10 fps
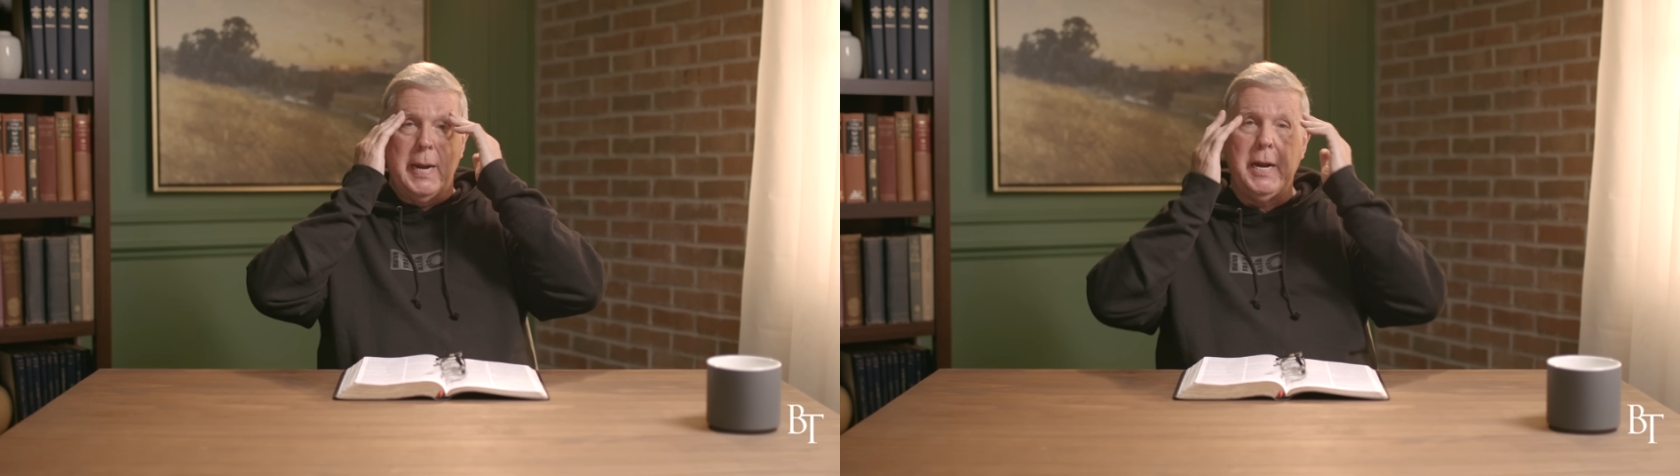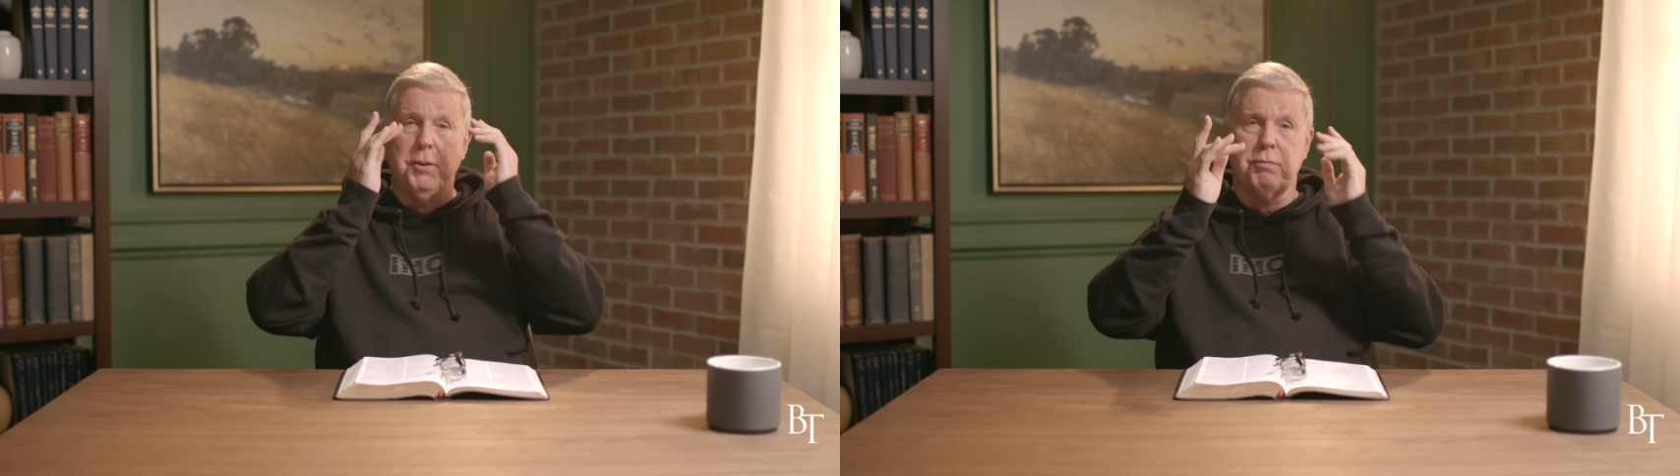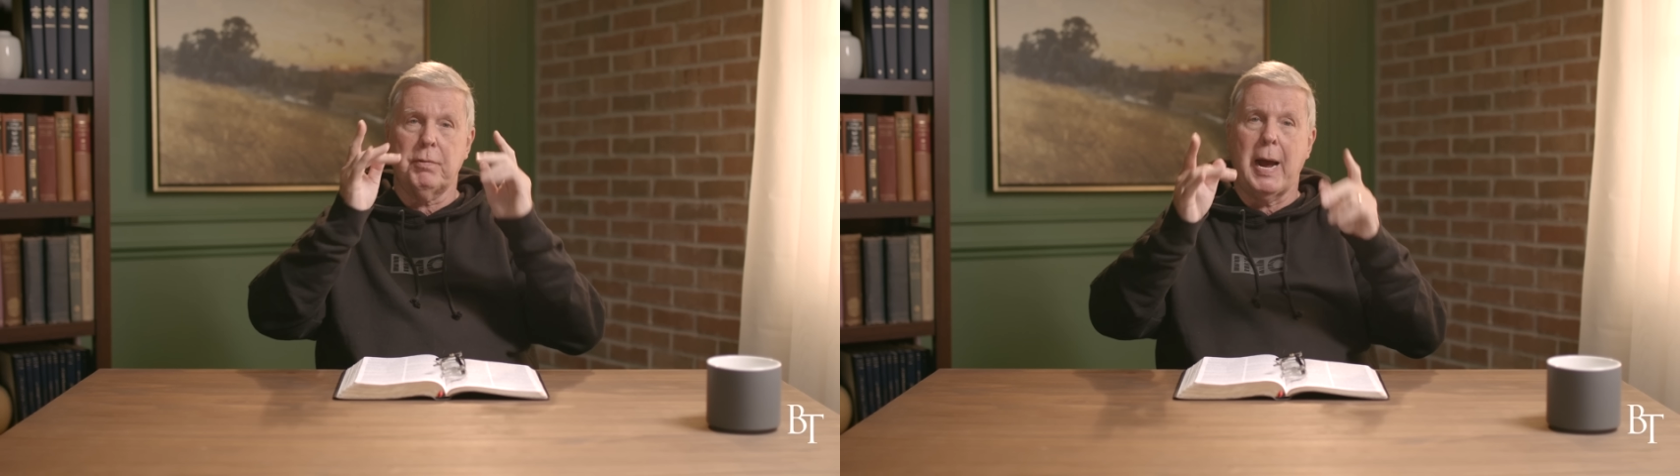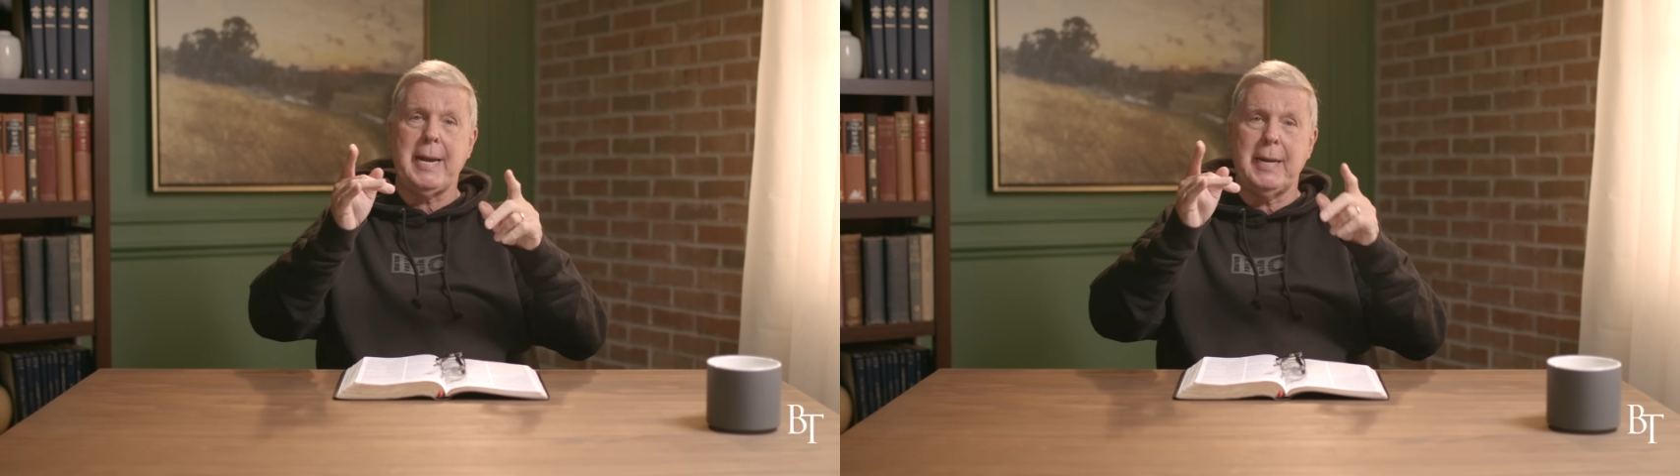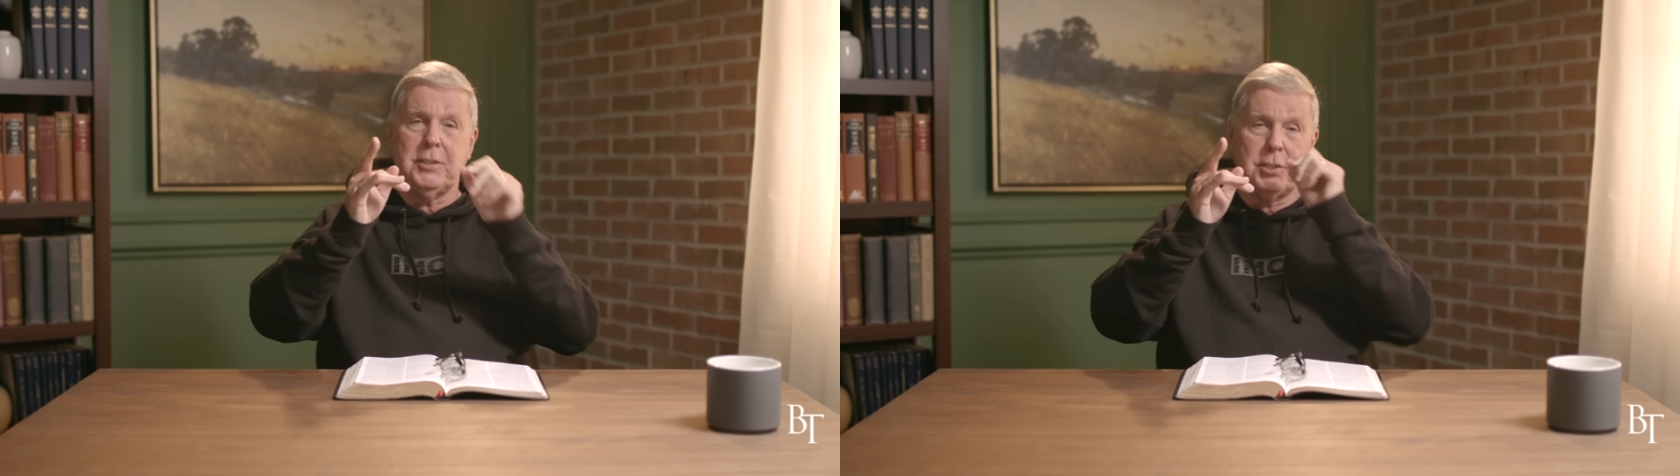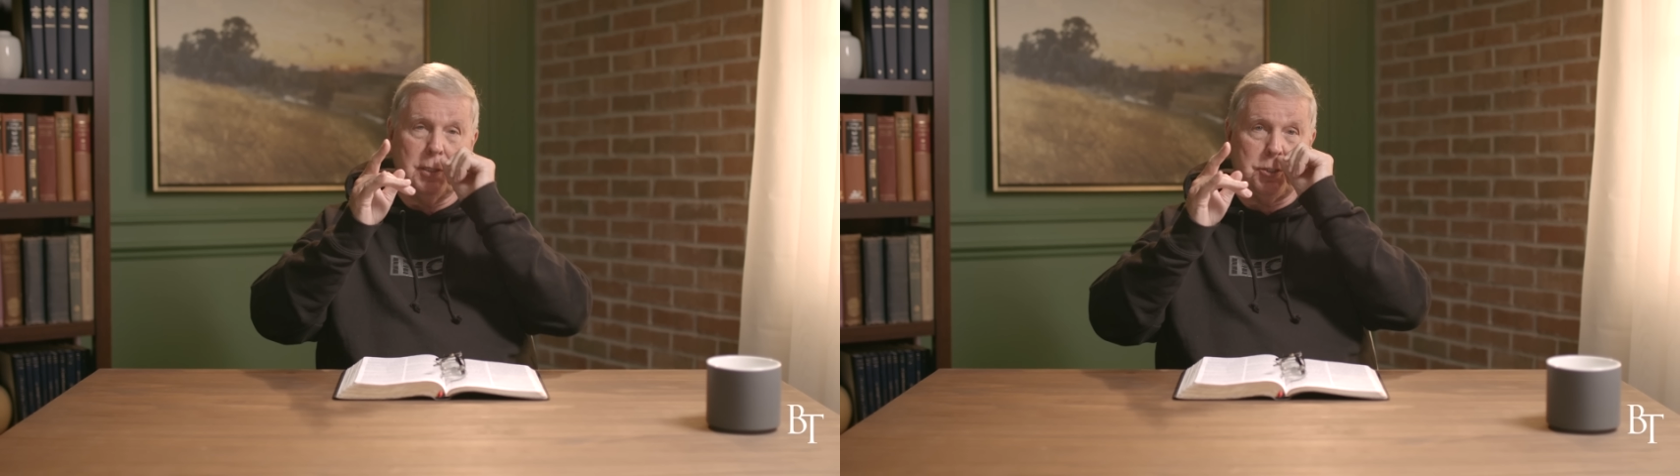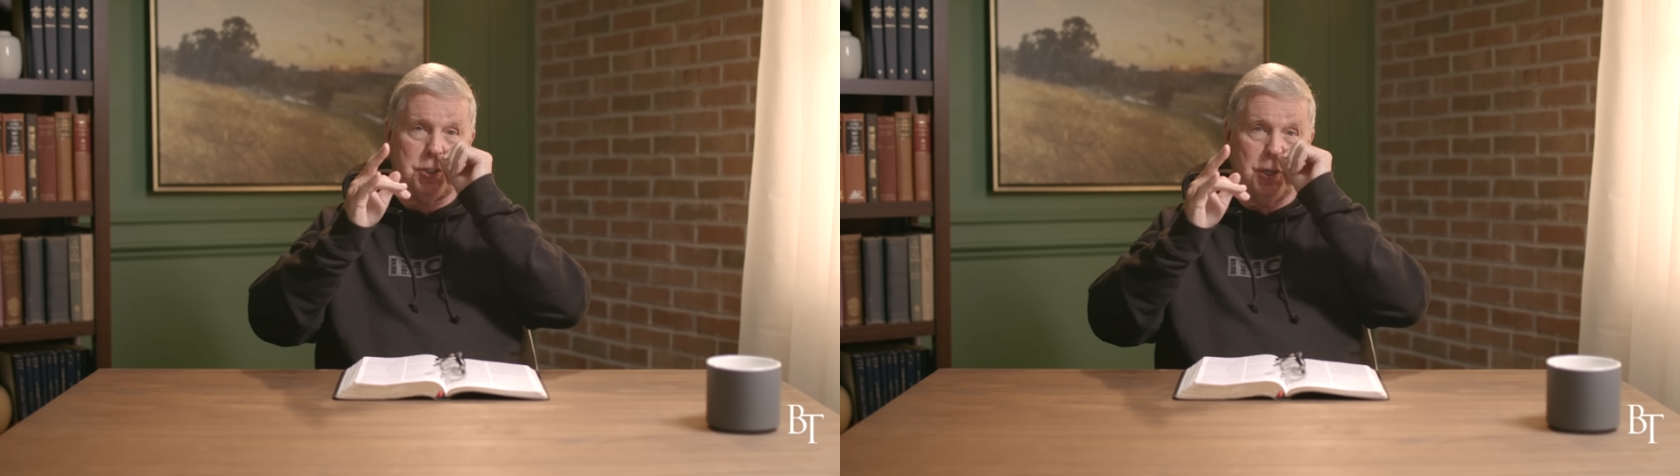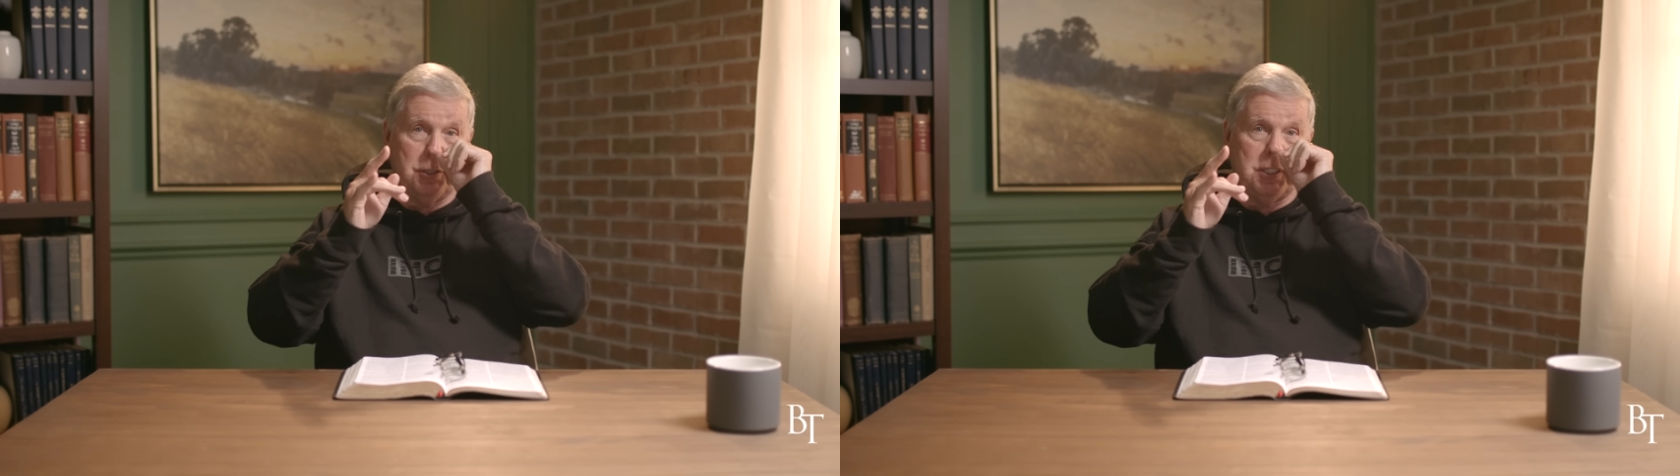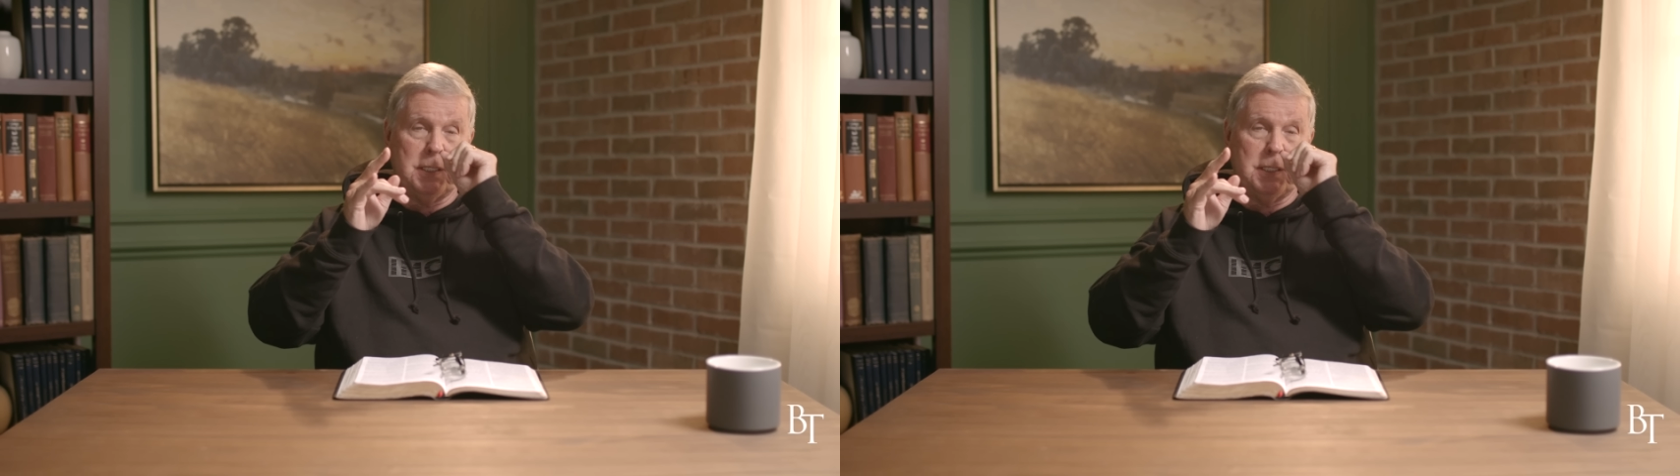He's writing to the church